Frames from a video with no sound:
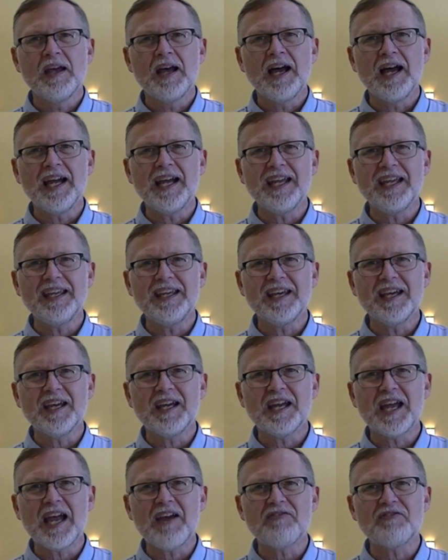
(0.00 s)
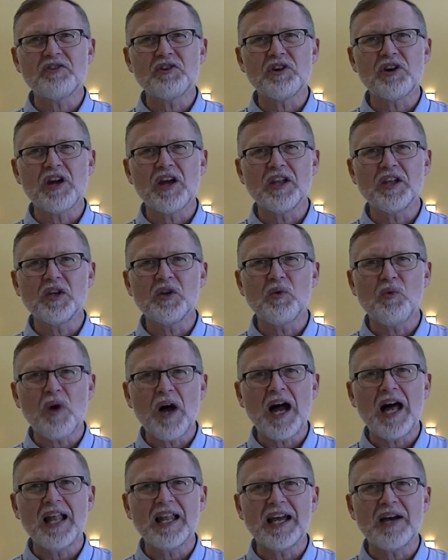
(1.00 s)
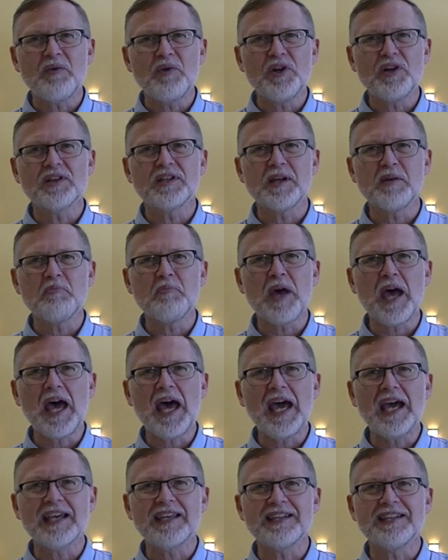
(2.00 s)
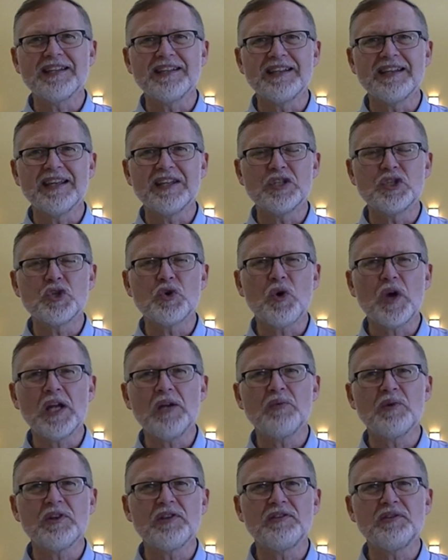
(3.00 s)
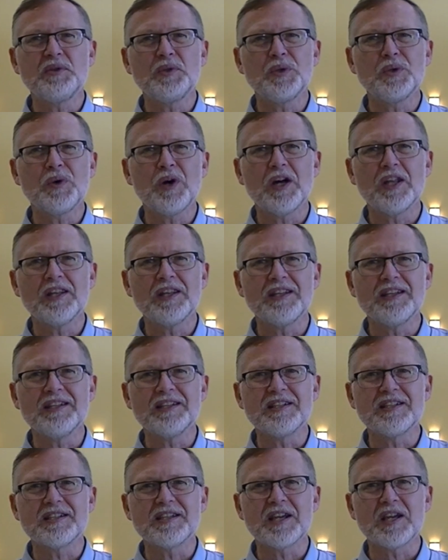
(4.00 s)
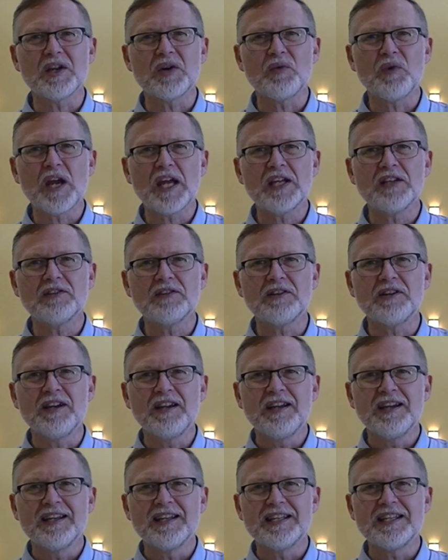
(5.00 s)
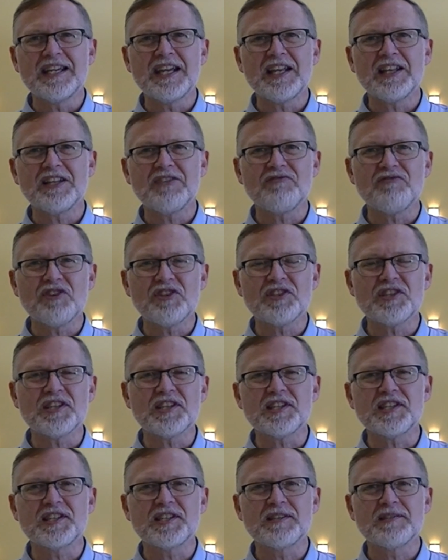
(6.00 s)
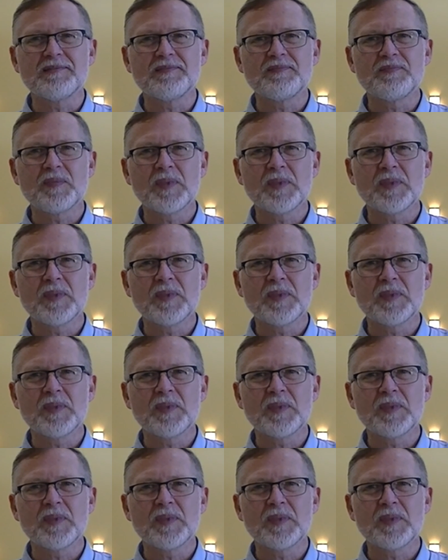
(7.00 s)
After a little while, I will come back and join with you on these regular daily visits.